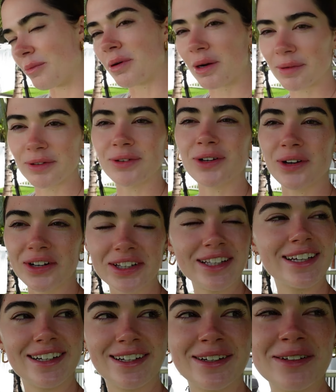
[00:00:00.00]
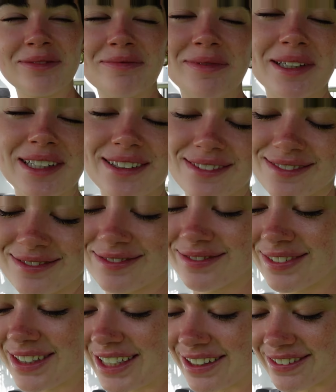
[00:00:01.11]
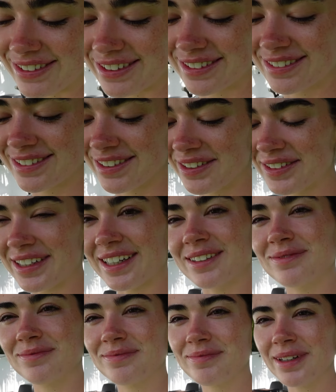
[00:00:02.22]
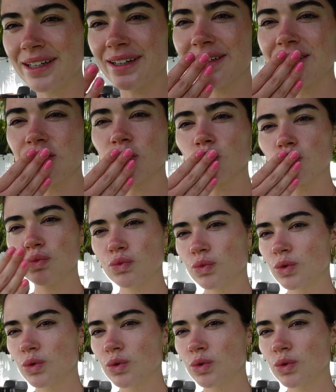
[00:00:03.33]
I'll probably regret it later, but whatever. Okay, bye guys.